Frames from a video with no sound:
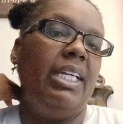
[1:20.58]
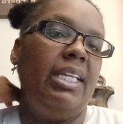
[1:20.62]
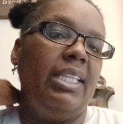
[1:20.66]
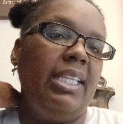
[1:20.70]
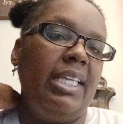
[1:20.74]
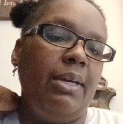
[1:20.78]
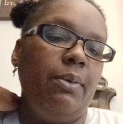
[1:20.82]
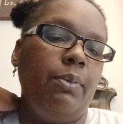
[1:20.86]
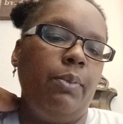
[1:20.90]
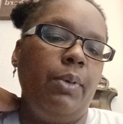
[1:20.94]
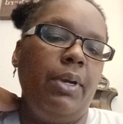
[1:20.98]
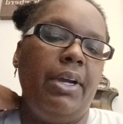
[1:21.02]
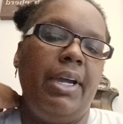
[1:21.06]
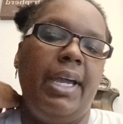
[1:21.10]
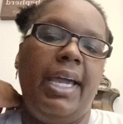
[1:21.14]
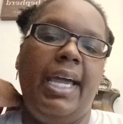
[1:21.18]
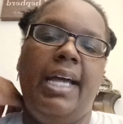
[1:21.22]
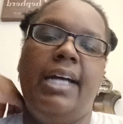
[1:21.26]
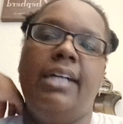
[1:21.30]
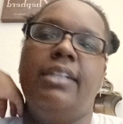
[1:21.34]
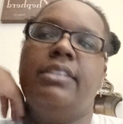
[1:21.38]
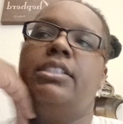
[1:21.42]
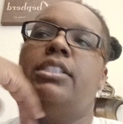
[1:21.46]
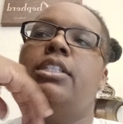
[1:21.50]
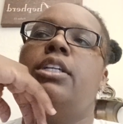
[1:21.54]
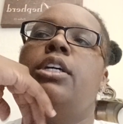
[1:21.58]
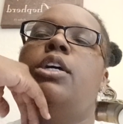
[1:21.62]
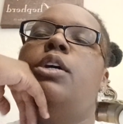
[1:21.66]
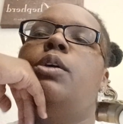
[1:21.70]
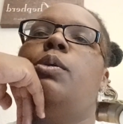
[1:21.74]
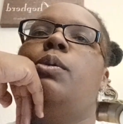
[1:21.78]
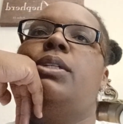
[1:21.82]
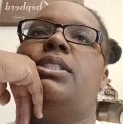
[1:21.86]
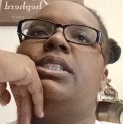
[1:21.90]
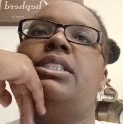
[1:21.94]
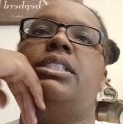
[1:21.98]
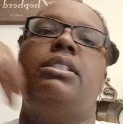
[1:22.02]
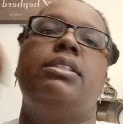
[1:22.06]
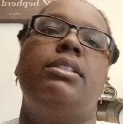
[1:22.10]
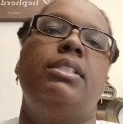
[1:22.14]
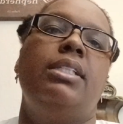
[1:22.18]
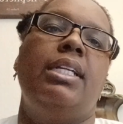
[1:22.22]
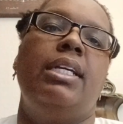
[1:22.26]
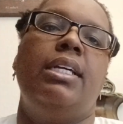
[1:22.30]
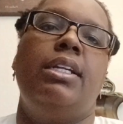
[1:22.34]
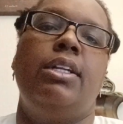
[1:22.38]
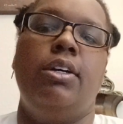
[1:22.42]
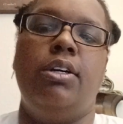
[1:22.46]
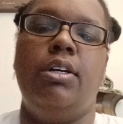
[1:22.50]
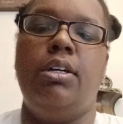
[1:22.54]
in that warehouse, was to sit
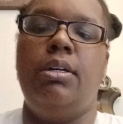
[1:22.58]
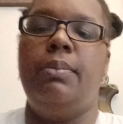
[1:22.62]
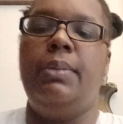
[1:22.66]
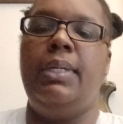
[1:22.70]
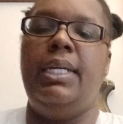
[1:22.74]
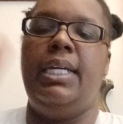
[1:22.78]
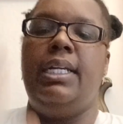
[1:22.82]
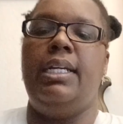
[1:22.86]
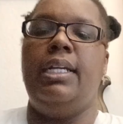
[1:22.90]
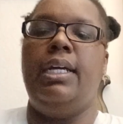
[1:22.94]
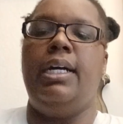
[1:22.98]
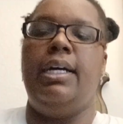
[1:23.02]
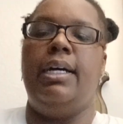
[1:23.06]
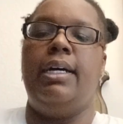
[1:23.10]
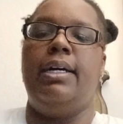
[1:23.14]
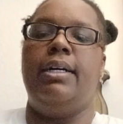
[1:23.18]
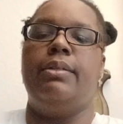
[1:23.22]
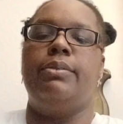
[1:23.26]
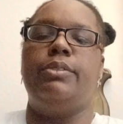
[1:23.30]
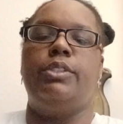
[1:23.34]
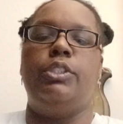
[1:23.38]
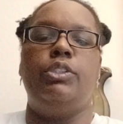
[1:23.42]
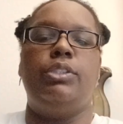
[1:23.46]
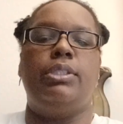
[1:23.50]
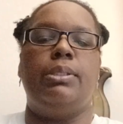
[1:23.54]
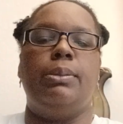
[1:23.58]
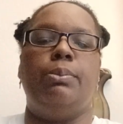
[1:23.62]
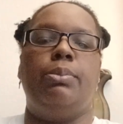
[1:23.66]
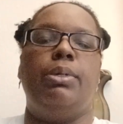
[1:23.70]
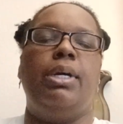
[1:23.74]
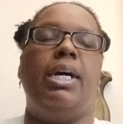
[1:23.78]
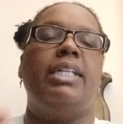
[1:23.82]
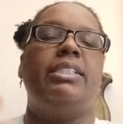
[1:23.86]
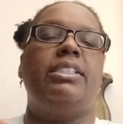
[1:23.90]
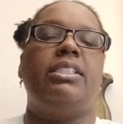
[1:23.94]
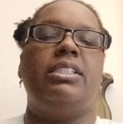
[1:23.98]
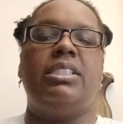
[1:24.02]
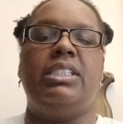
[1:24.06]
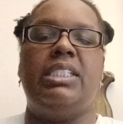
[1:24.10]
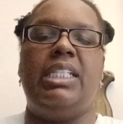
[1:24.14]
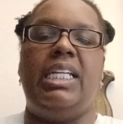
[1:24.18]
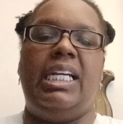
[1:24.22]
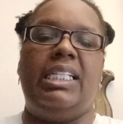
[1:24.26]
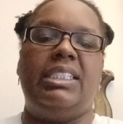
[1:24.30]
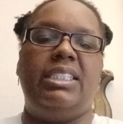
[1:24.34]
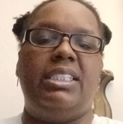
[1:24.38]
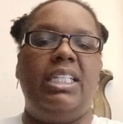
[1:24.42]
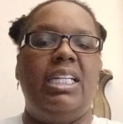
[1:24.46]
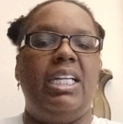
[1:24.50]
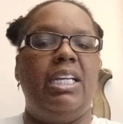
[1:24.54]
at home and do some projects that I
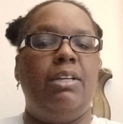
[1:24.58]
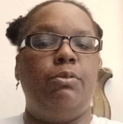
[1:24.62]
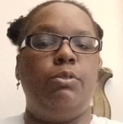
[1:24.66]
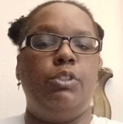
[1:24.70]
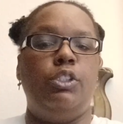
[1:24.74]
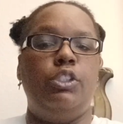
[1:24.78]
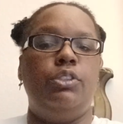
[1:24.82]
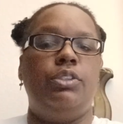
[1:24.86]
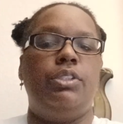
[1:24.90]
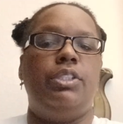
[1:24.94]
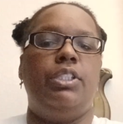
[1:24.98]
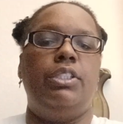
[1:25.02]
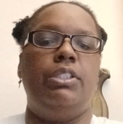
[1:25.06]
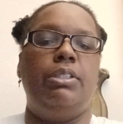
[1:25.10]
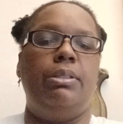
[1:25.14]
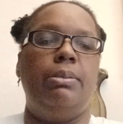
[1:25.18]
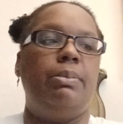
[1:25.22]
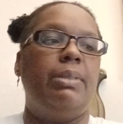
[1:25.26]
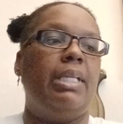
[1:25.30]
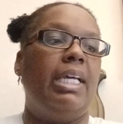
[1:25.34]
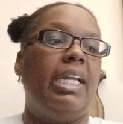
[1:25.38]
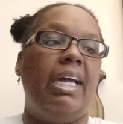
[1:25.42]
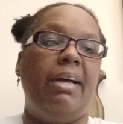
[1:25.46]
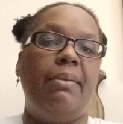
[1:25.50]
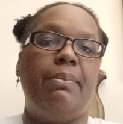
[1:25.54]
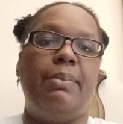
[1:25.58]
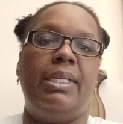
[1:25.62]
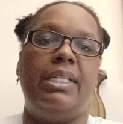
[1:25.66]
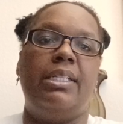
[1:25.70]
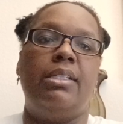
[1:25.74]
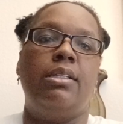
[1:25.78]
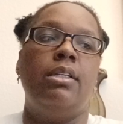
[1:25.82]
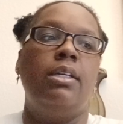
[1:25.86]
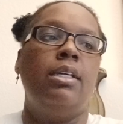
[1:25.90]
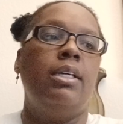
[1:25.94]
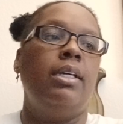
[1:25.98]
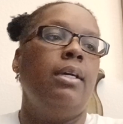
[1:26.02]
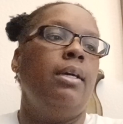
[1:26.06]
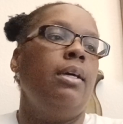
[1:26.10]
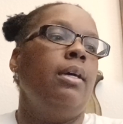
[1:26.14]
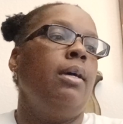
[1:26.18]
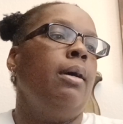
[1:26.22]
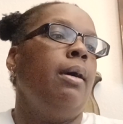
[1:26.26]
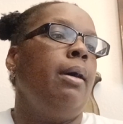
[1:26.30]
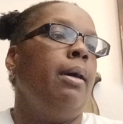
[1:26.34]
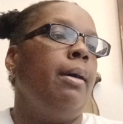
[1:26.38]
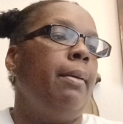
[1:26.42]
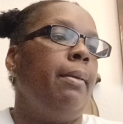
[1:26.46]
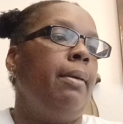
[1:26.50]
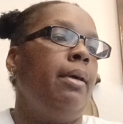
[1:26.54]
seen on YouTube that I've been
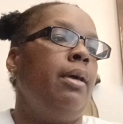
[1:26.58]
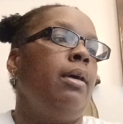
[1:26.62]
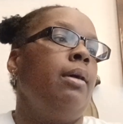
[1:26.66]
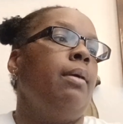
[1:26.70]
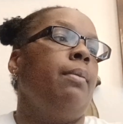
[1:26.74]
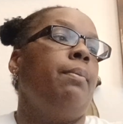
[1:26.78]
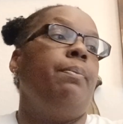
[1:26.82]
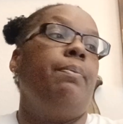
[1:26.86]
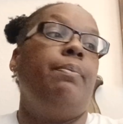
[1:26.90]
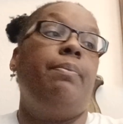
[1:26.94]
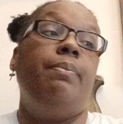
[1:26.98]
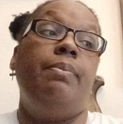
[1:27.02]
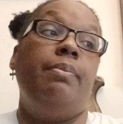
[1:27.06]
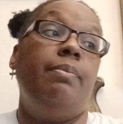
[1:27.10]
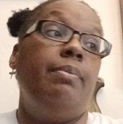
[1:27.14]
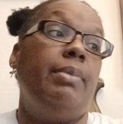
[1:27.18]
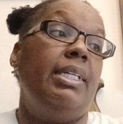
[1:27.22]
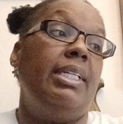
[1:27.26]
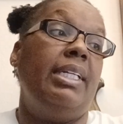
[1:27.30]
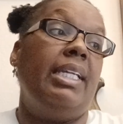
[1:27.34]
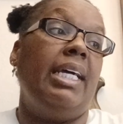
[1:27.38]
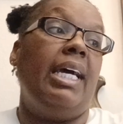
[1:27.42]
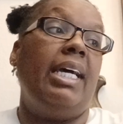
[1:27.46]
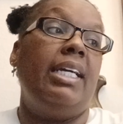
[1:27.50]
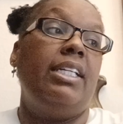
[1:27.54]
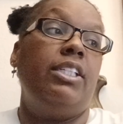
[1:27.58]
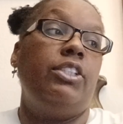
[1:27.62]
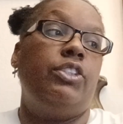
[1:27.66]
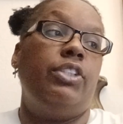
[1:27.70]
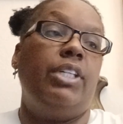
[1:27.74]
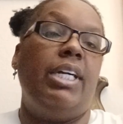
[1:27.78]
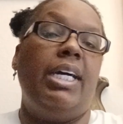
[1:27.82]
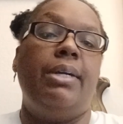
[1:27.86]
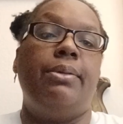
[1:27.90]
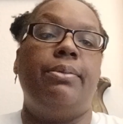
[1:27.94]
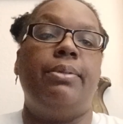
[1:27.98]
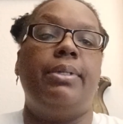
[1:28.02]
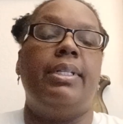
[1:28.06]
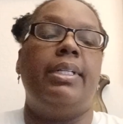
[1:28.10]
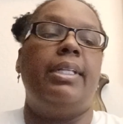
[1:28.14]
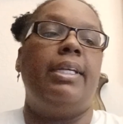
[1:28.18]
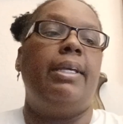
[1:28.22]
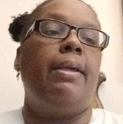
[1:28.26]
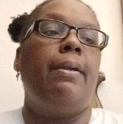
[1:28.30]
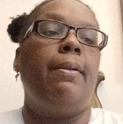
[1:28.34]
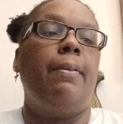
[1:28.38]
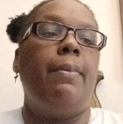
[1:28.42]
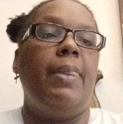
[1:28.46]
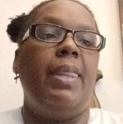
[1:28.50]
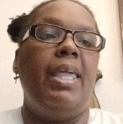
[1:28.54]
dying to try,
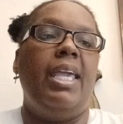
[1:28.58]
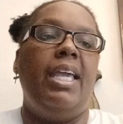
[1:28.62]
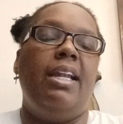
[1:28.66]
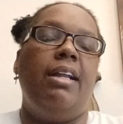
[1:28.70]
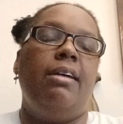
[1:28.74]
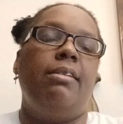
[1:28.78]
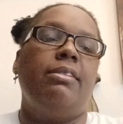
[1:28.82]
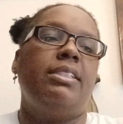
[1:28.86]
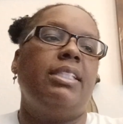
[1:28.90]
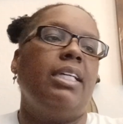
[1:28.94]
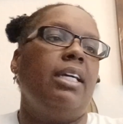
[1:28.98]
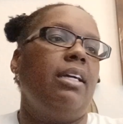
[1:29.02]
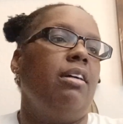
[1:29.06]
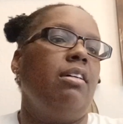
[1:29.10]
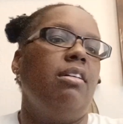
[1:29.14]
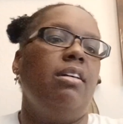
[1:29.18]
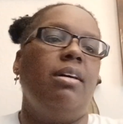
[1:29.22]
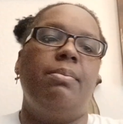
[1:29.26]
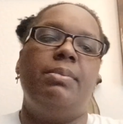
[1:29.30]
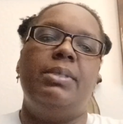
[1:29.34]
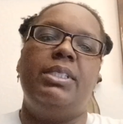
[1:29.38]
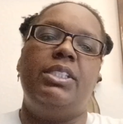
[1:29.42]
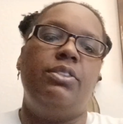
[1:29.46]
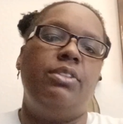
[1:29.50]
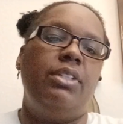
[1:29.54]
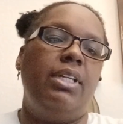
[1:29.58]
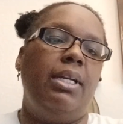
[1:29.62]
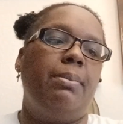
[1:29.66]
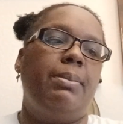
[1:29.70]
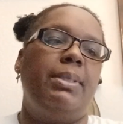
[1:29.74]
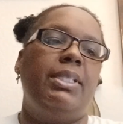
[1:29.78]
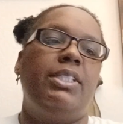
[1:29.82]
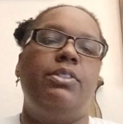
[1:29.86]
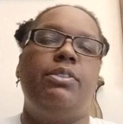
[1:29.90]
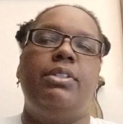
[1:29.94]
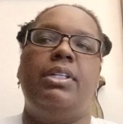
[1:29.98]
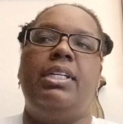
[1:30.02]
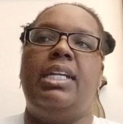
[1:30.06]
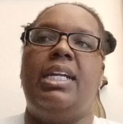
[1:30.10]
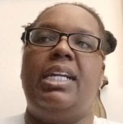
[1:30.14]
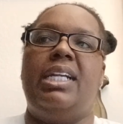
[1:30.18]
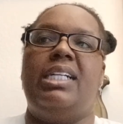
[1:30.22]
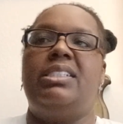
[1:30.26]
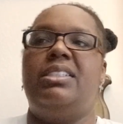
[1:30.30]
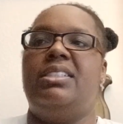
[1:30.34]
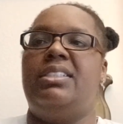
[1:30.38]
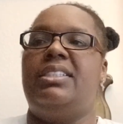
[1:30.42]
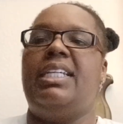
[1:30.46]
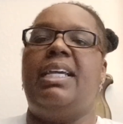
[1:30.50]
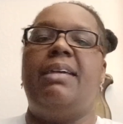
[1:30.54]
really. And I was like, I'm gonna do it. And
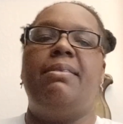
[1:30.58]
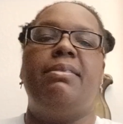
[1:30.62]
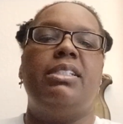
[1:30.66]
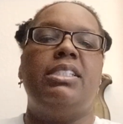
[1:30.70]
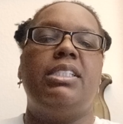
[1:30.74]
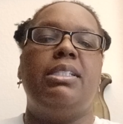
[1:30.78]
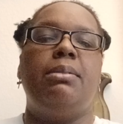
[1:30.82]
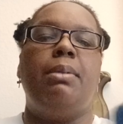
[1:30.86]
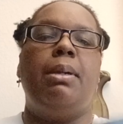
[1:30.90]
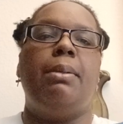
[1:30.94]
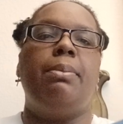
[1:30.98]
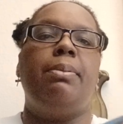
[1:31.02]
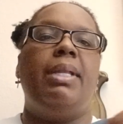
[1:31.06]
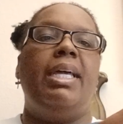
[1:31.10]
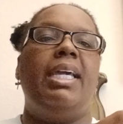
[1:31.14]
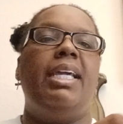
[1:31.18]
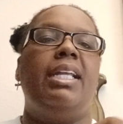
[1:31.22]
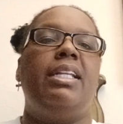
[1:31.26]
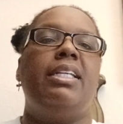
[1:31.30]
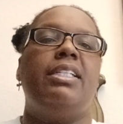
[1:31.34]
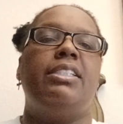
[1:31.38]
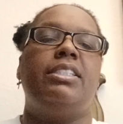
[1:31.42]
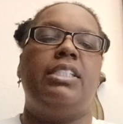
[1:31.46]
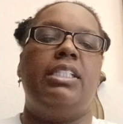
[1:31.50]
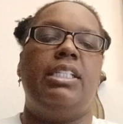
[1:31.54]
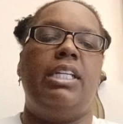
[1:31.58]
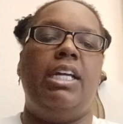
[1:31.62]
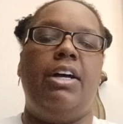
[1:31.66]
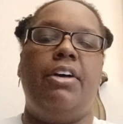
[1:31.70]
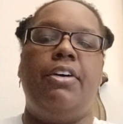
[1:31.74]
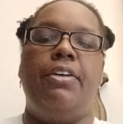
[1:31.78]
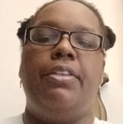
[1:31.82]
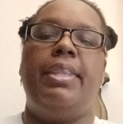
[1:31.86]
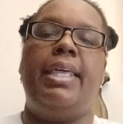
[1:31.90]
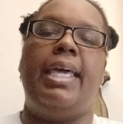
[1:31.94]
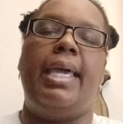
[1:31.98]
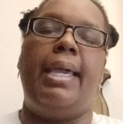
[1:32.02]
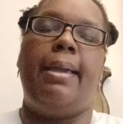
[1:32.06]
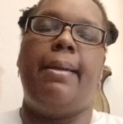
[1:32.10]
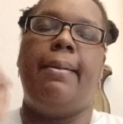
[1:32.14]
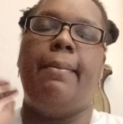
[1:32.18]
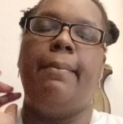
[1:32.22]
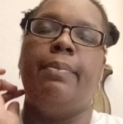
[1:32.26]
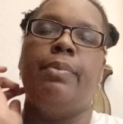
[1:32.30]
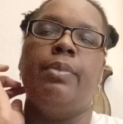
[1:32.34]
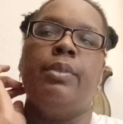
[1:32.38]
I saved it to my playlist and all that.